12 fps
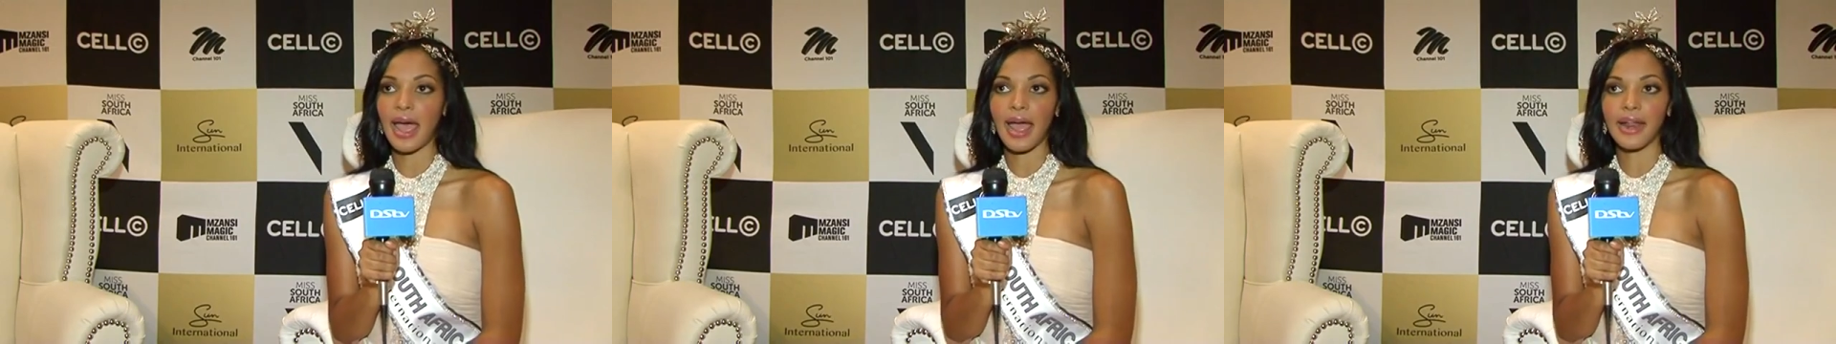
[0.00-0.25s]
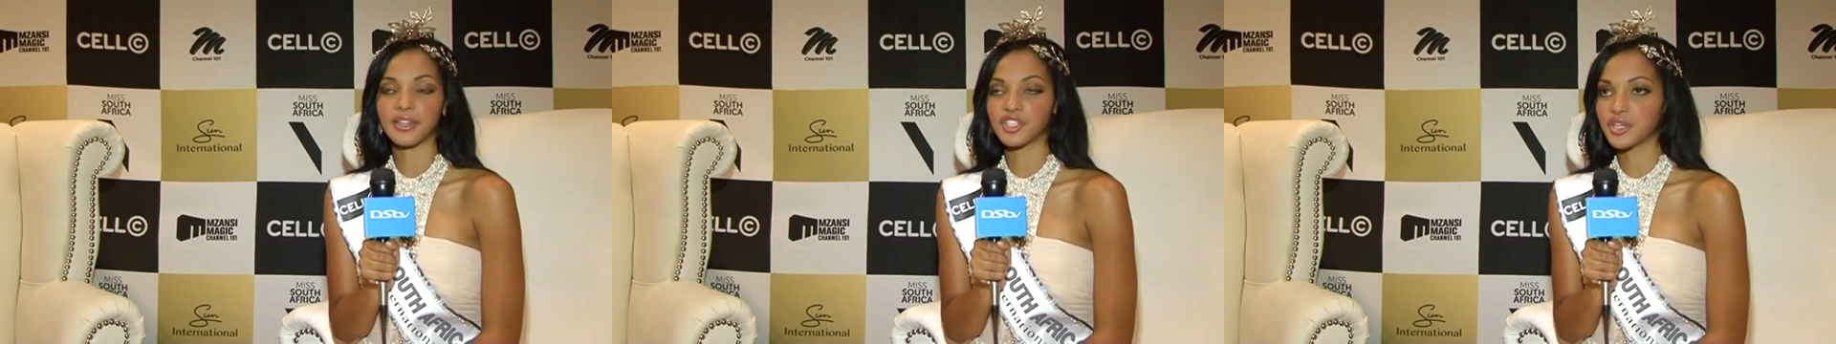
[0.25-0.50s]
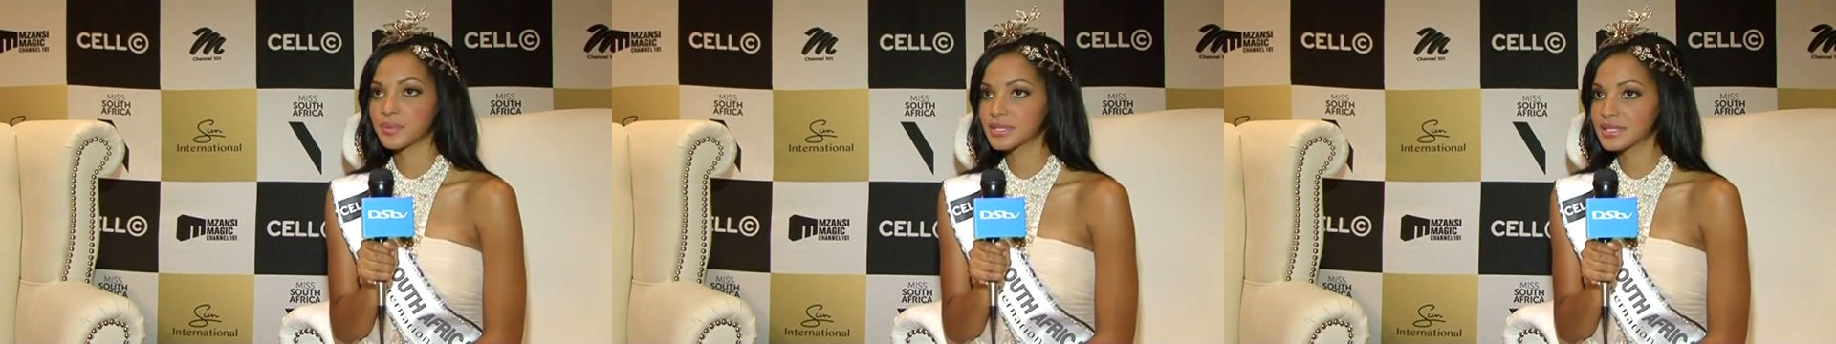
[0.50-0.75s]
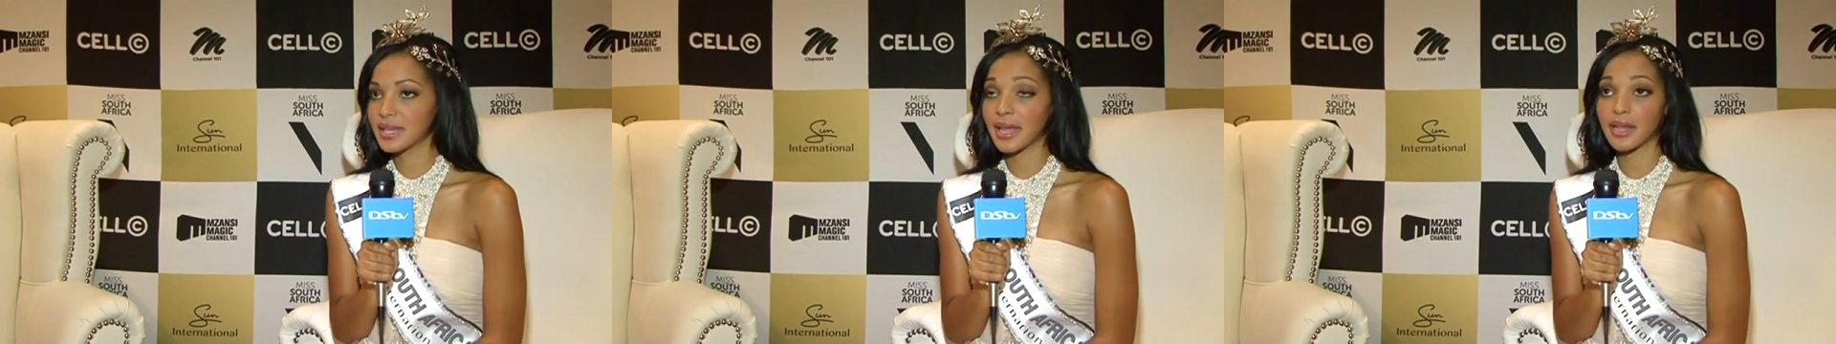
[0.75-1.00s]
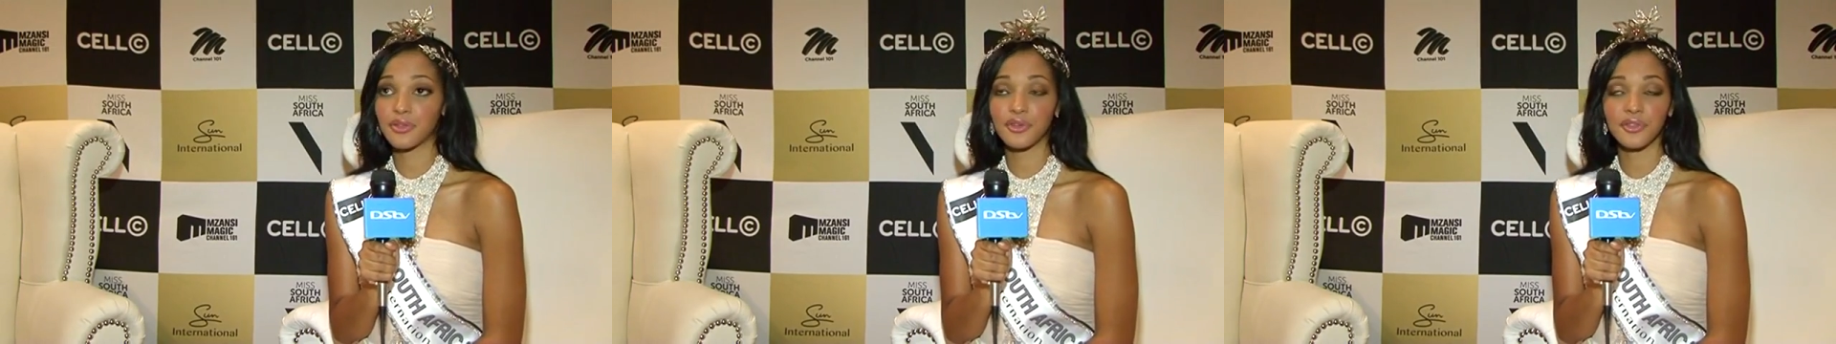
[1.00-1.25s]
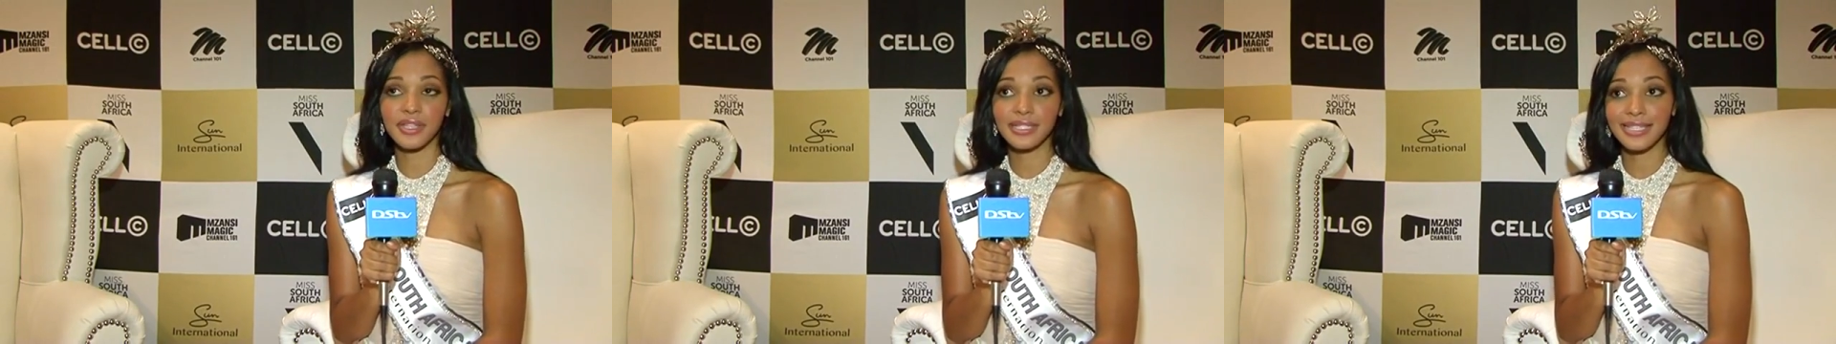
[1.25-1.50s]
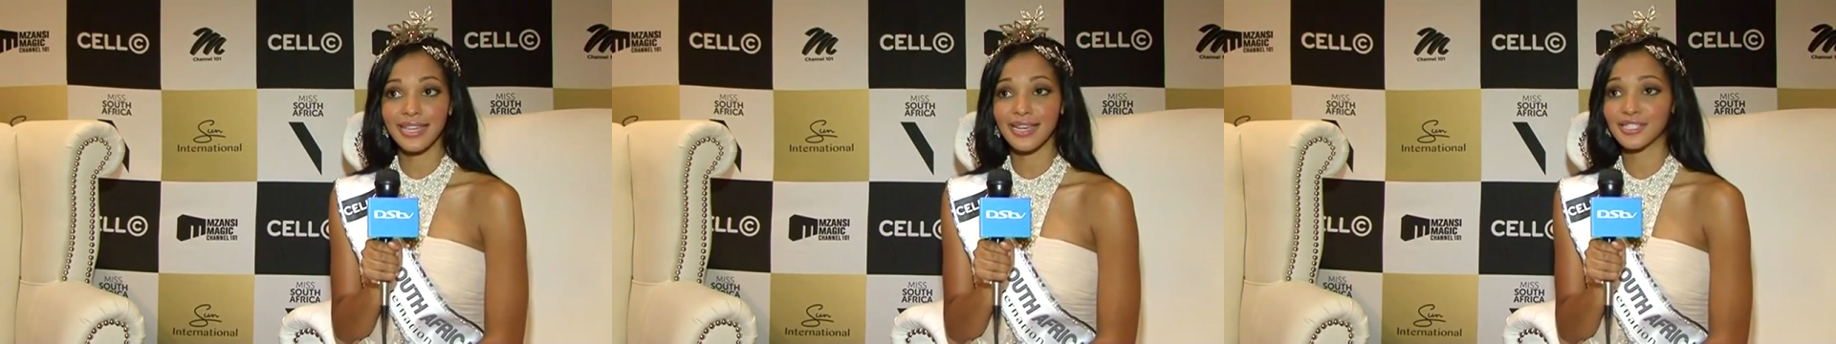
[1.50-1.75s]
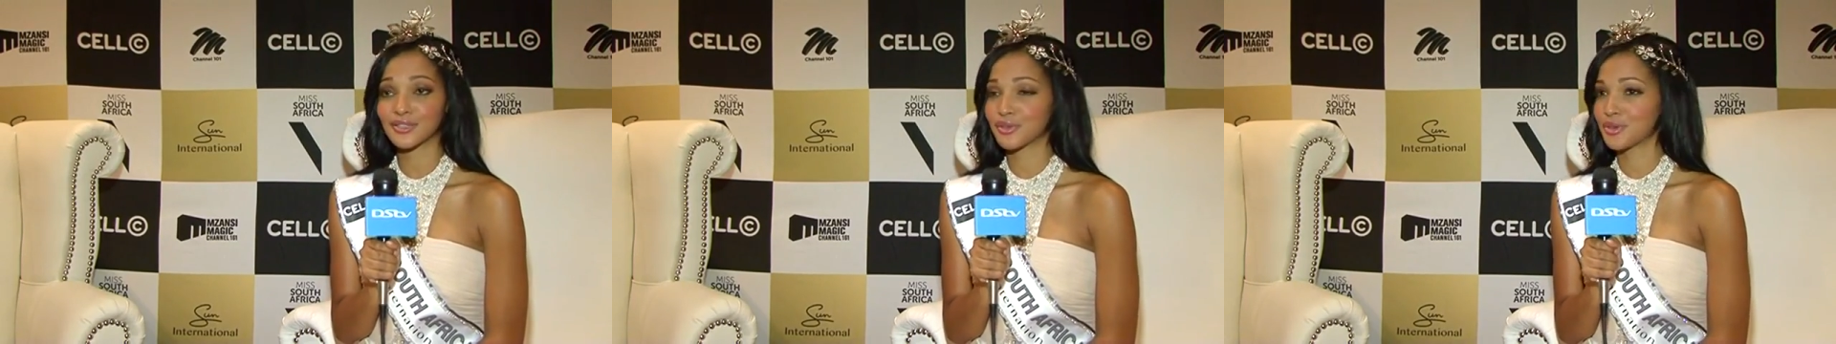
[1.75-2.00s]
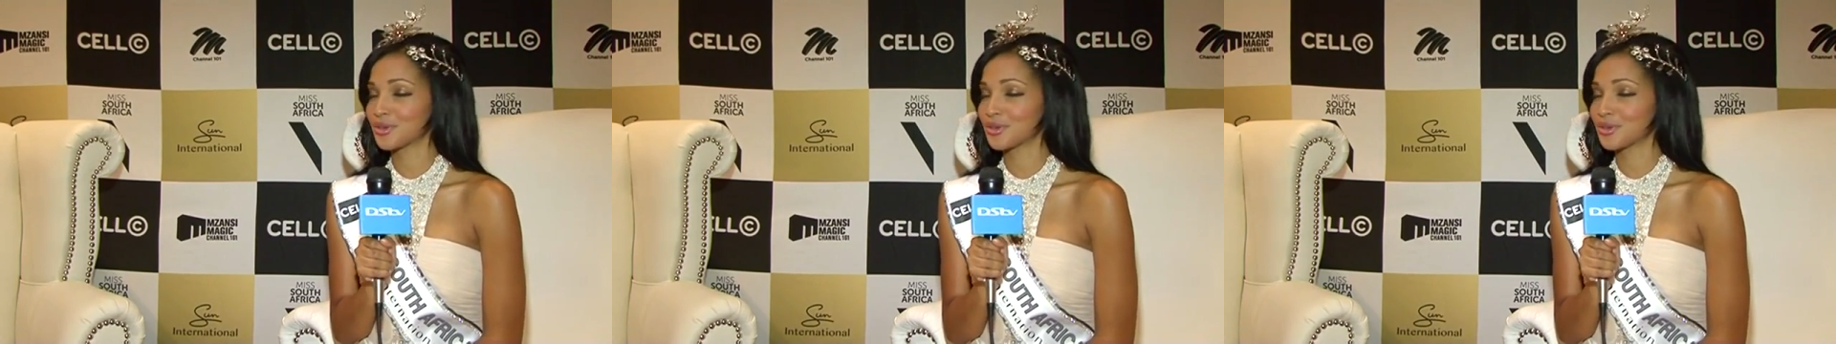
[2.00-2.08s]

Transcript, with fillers: And she was there through the tears,